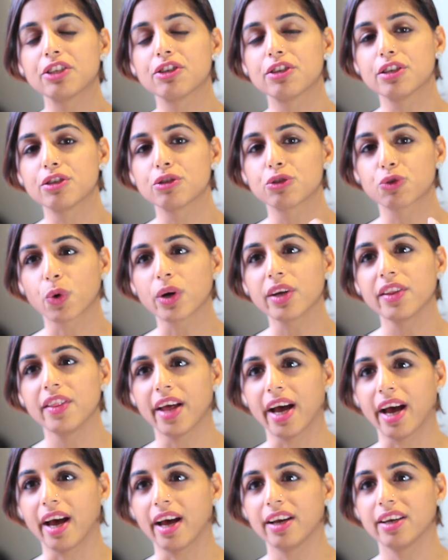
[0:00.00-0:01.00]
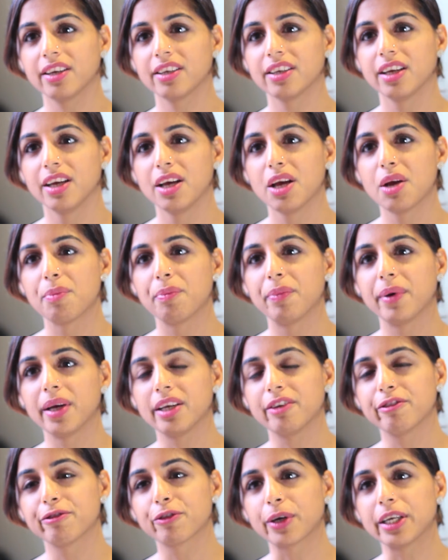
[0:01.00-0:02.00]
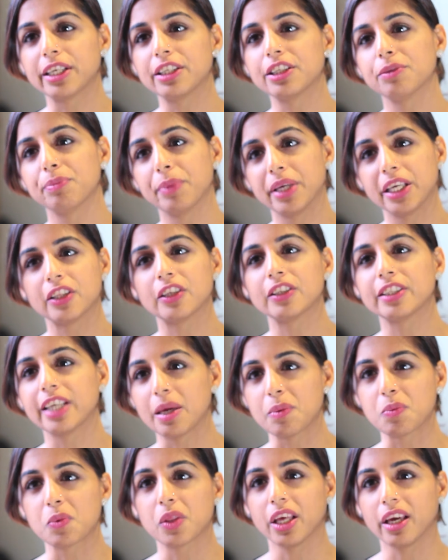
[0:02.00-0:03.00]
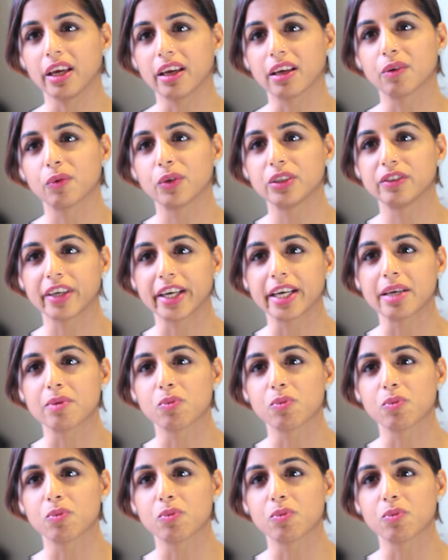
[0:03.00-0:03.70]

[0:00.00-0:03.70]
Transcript: to distort that, but for it to mean the same thing, was very